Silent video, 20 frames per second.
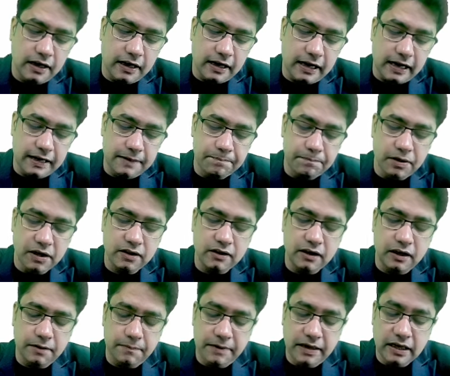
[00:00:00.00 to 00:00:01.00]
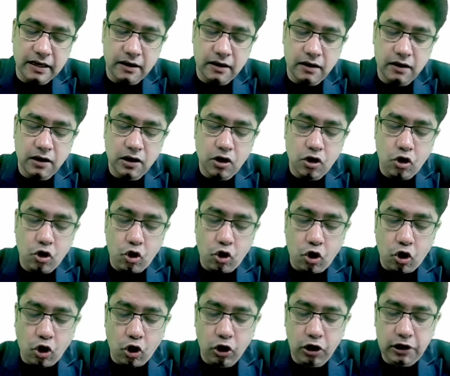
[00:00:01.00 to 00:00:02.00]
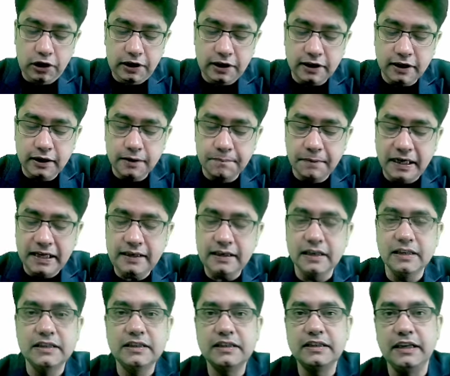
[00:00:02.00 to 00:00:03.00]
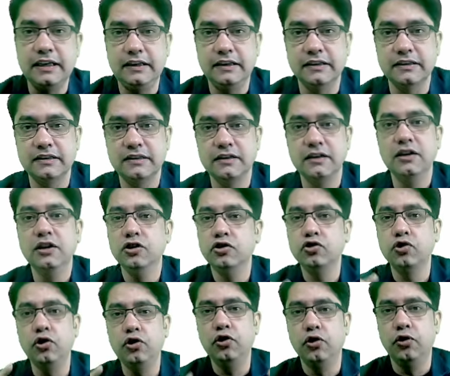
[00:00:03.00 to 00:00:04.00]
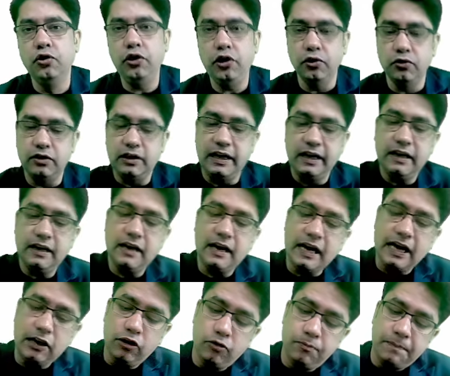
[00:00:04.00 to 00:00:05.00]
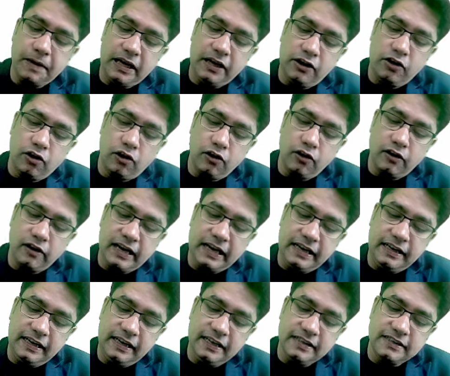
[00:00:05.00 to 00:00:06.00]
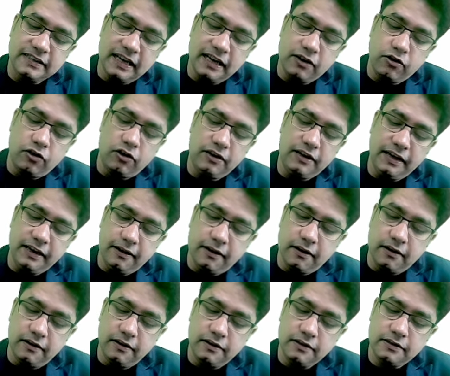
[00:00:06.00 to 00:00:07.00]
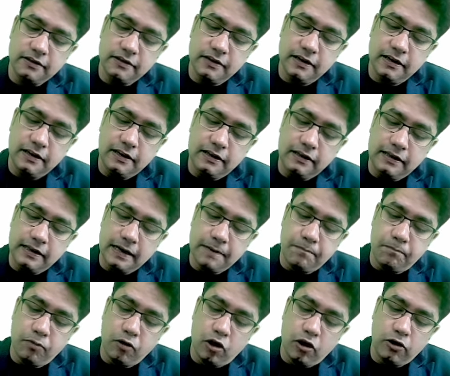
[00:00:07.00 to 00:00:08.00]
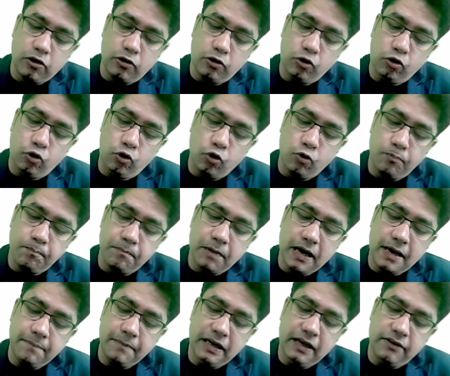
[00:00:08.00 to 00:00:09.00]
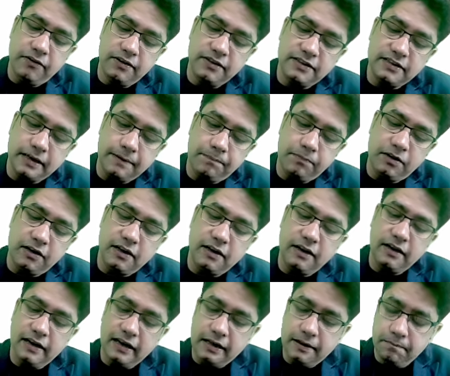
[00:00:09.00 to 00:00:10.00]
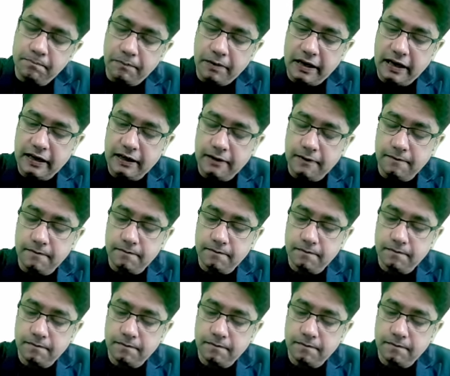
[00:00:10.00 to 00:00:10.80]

hyperthermia, altered mental status. So don't you think haloperidol or antipsychotic drugs, they block dopamine receptor in brain,